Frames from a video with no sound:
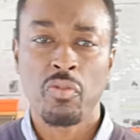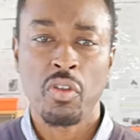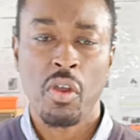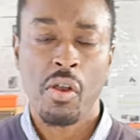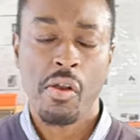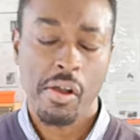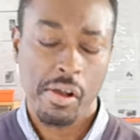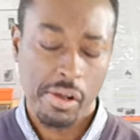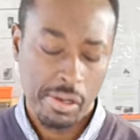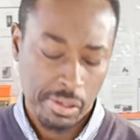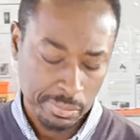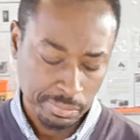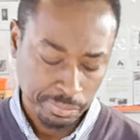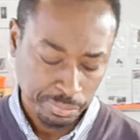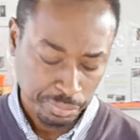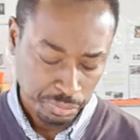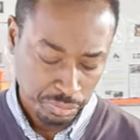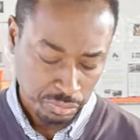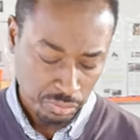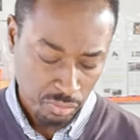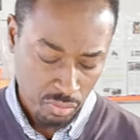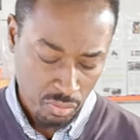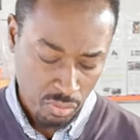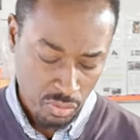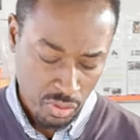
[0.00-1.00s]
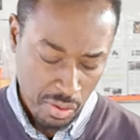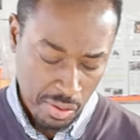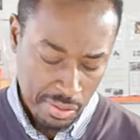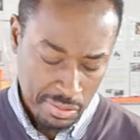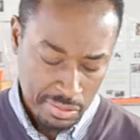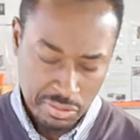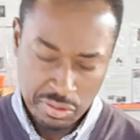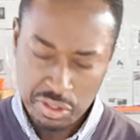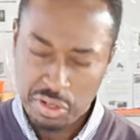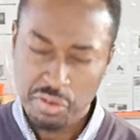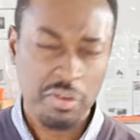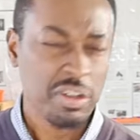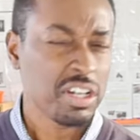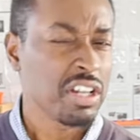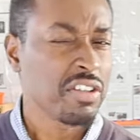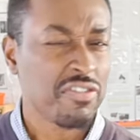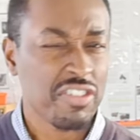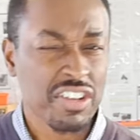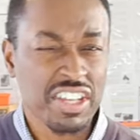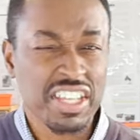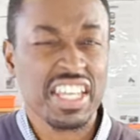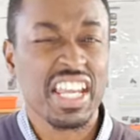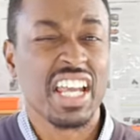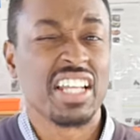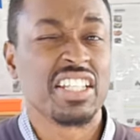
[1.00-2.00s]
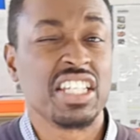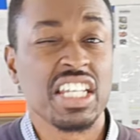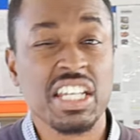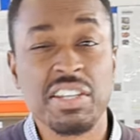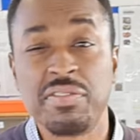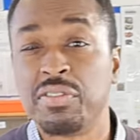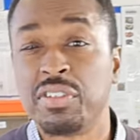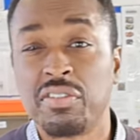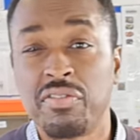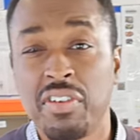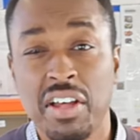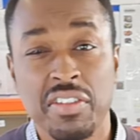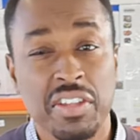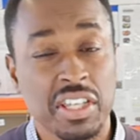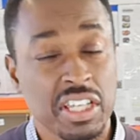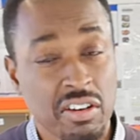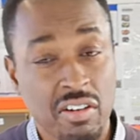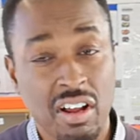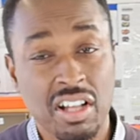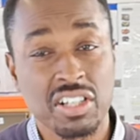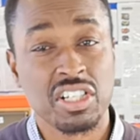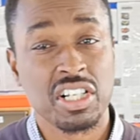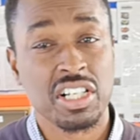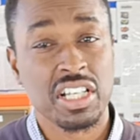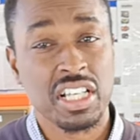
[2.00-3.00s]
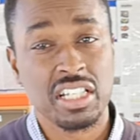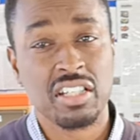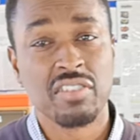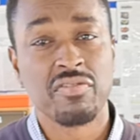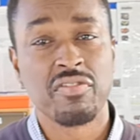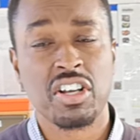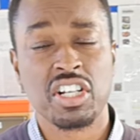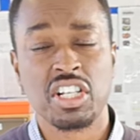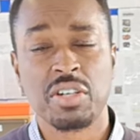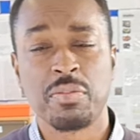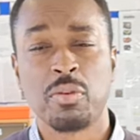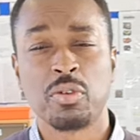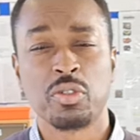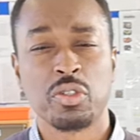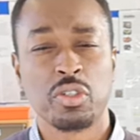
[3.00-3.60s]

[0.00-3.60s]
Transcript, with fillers: Um, you really forget even the fact that you're actually eating vegetables.